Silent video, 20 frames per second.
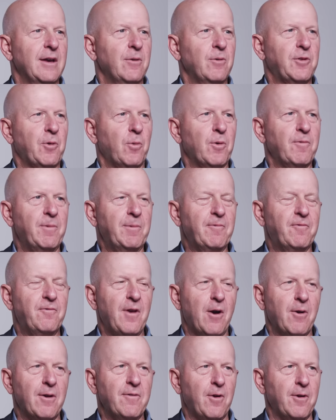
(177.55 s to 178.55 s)
And so we've been
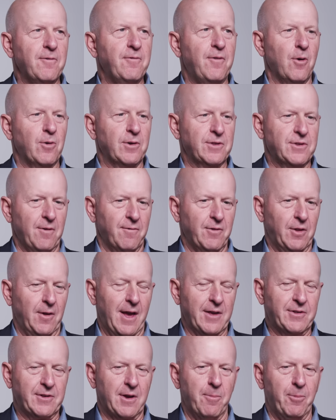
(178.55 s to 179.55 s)
very, very focused over the
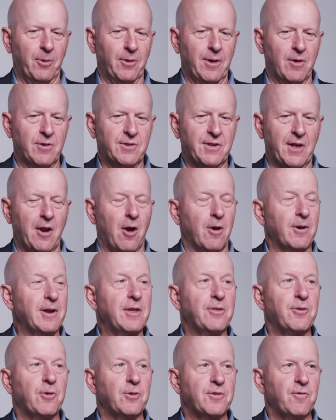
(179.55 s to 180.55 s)
last couple of years on our
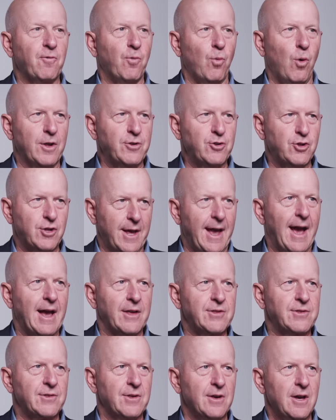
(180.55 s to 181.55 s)
ethos of one
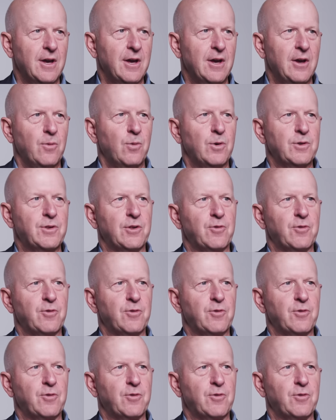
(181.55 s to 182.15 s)
GS, which